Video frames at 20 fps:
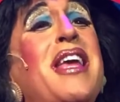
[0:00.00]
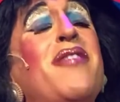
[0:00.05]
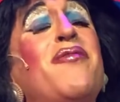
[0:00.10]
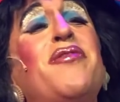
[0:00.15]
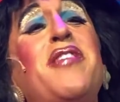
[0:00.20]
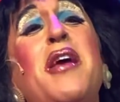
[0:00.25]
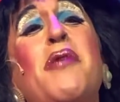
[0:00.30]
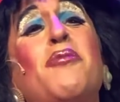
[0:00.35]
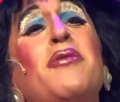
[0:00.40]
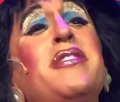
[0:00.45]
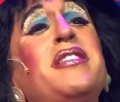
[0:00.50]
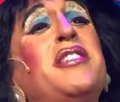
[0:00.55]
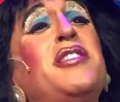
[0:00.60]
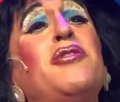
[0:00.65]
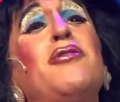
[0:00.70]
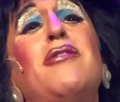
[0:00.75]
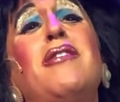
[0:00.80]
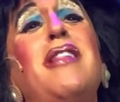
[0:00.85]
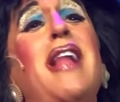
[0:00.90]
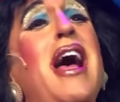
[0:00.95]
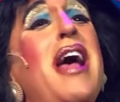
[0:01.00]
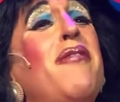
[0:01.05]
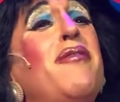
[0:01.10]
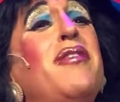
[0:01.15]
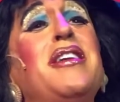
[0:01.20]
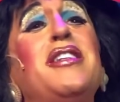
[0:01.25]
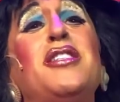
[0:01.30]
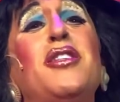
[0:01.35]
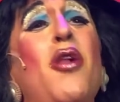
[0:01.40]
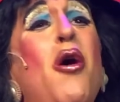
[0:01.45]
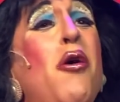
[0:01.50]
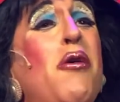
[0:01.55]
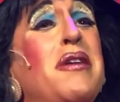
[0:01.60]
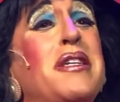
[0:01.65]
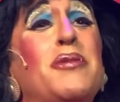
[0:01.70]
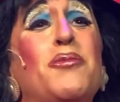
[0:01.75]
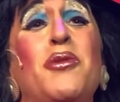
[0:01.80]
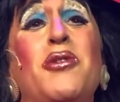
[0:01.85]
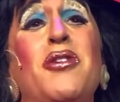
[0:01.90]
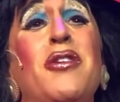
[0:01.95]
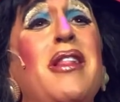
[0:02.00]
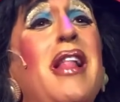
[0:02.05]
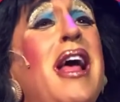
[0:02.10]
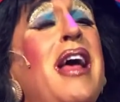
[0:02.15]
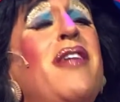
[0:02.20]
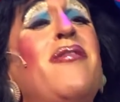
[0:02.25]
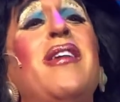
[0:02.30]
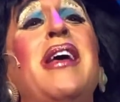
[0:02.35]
they were still alive. And as long as we're alive,